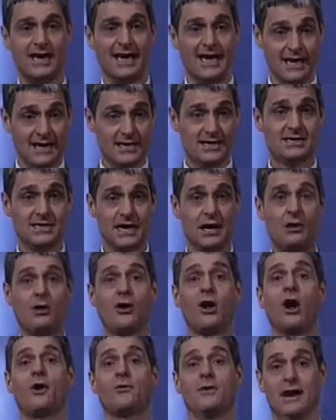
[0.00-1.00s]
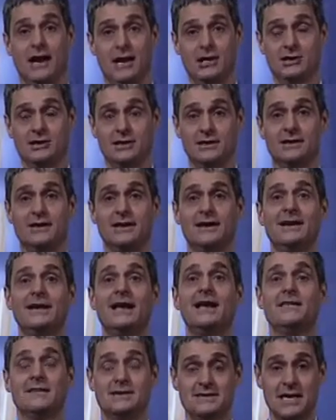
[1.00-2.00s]
in a single congregation
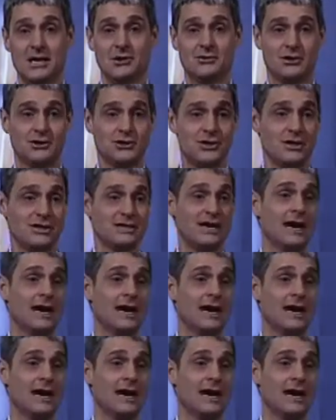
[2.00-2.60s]
in the central church,